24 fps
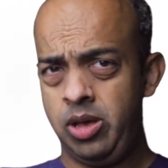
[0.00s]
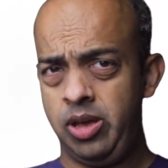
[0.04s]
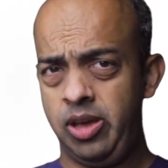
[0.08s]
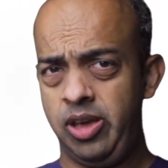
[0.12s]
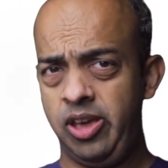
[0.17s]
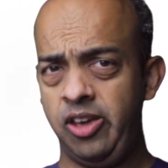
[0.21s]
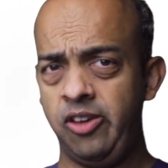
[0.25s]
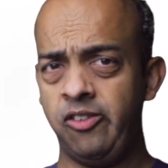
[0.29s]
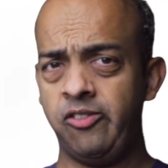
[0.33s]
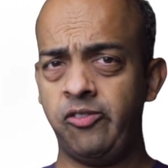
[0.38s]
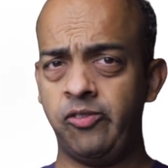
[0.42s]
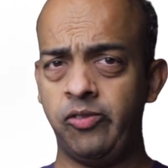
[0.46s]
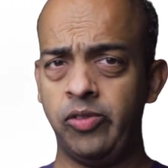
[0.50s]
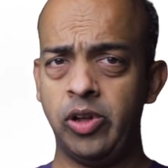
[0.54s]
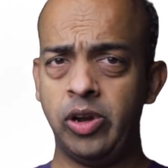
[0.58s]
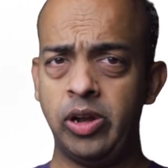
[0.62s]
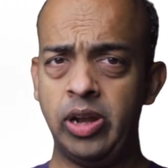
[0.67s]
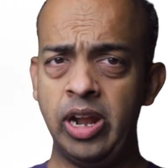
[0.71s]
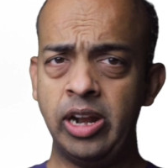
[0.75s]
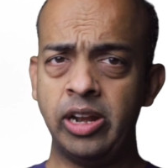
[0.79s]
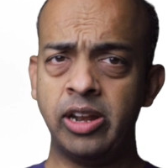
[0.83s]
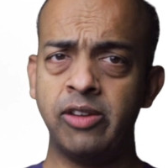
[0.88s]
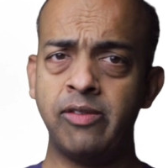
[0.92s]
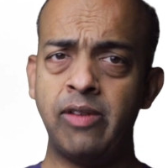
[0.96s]
If the
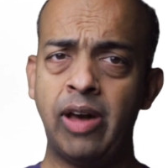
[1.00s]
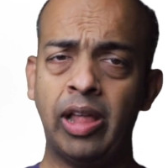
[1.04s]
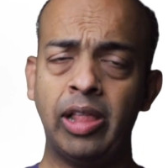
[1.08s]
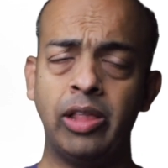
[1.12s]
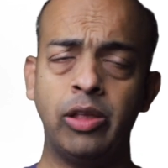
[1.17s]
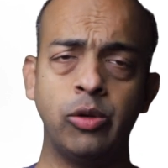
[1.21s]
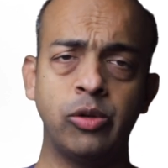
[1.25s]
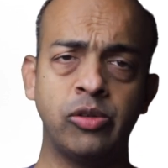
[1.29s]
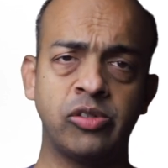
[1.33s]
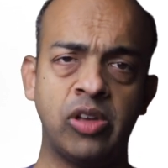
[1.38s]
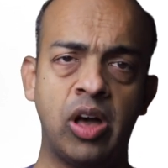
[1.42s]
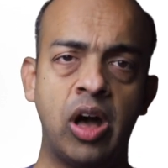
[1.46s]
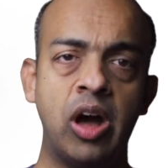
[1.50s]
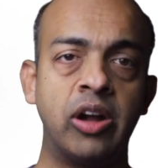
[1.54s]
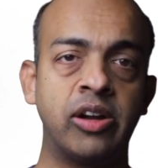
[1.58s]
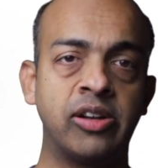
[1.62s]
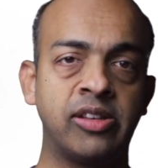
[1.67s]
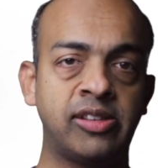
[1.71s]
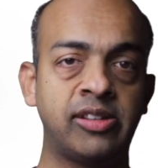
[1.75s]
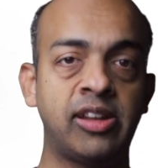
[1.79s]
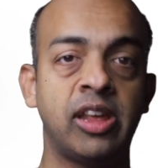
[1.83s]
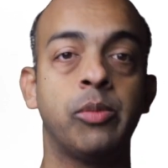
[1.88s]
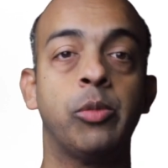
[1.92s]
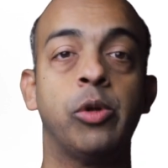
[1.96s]
data values are
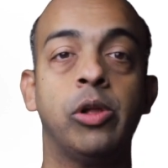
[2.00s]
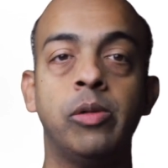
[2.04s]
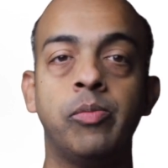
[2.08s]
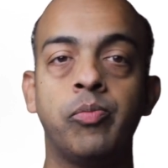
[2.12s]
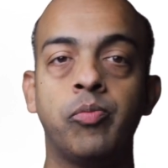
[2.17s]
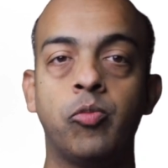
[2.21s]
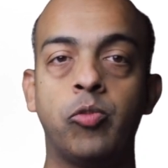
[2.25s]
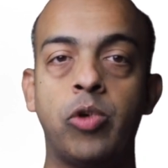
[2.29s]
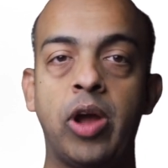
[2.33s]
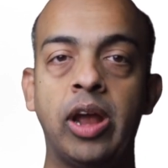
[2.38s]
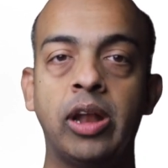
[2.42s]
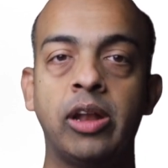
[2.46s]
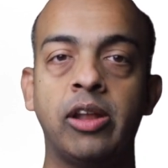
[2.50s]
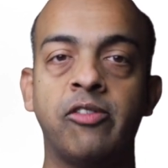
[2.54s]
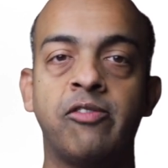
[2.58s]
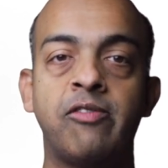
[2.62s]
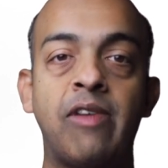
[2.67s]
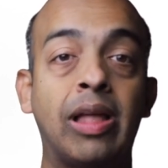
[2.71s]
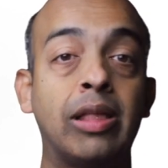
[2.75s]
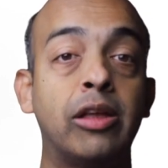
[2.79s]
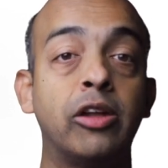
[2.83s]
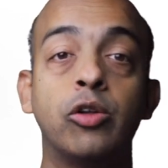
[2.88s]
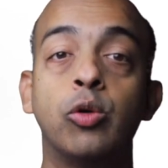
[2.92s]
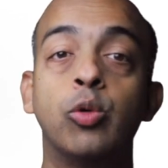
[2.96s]
stable, right? If
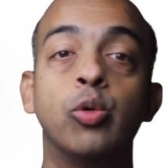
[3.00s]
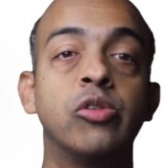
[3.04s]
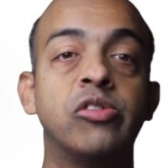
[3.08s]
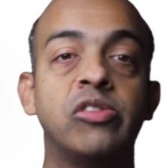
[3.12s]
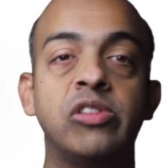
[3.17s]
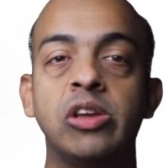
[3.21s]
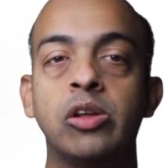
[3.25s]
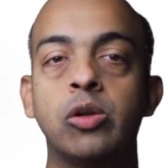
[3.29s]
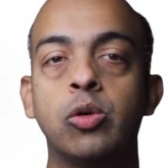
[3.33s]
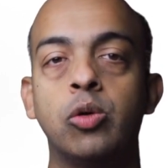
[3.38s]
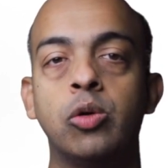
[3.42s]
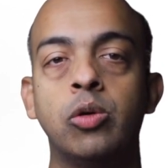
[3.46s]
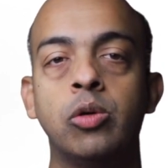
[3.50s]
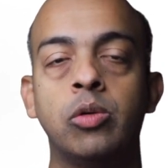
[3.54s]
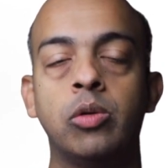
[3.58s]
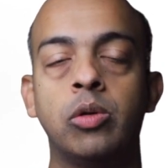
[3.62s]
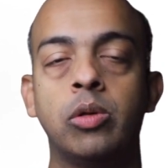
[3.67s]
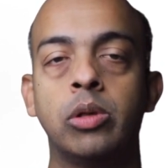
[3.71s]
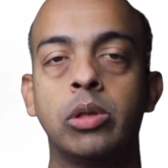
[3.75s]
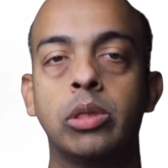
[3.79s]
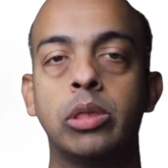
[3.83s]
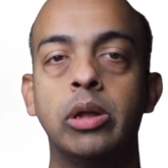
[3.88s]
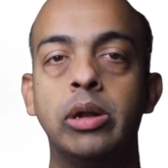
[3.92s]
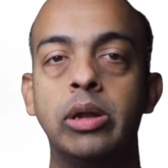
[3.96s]
valid goes 0,
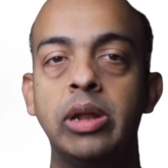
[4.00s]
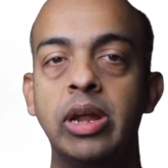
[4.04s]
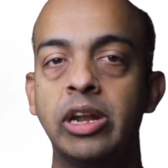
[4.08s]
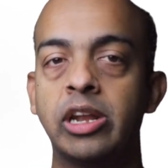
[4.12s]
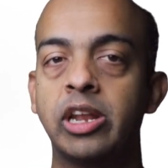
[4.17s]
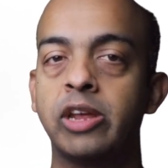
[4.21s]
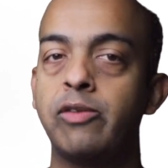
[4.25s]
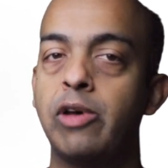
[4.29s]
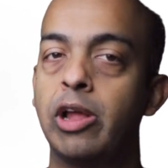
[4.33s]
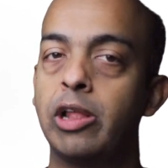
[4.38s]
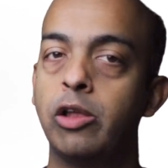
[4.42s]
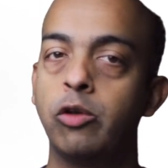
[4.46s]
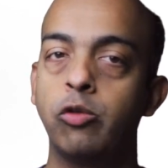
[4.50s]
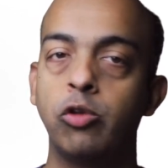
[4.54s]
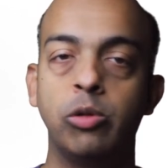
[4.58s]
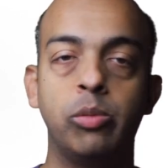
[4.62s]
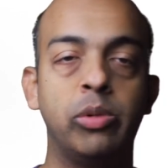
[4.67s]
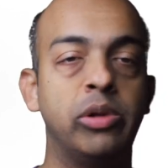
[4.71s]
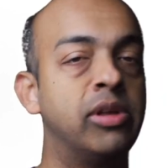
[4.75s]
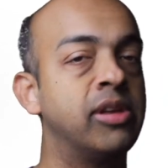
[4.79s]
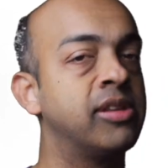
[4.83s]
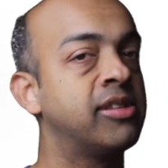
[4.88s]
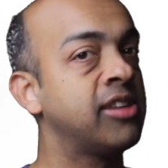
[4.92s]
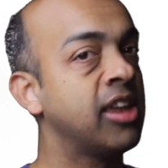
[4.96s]
the data value will
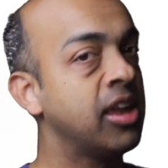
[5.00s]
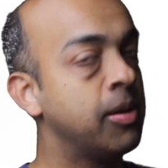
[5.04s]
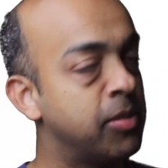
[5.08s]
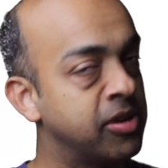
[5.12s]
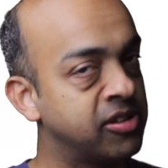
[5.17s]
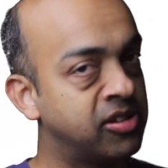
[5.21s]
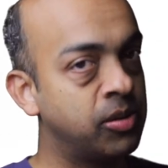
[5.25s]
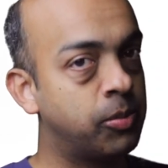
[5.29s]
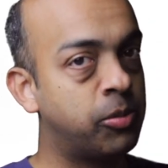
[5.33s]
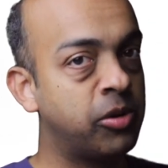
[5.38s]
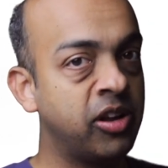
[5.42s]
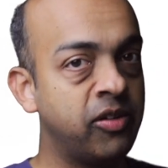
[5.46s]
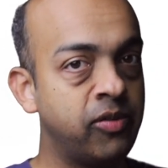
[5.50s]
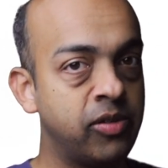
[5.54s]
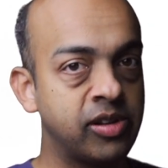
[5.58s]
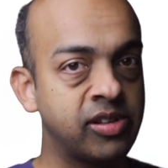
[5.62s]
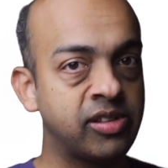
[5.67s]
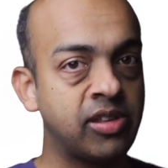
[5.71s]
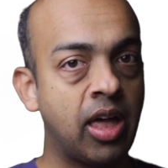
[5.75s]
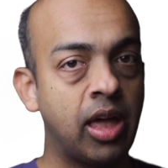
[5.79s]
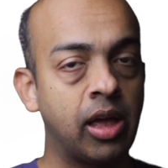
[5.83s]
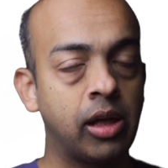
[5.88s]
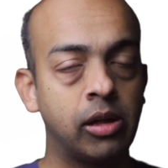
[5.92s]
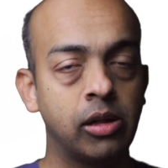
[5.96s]
be the same as the previous
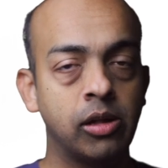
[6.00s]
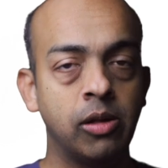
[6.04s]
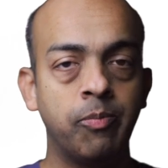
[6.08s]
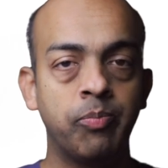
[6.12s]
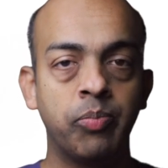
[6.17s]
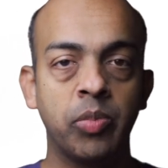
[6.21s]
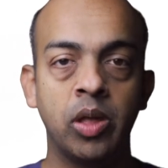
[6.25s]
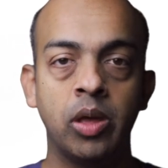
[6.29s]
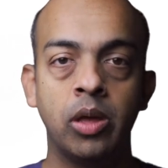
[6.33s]
cycle.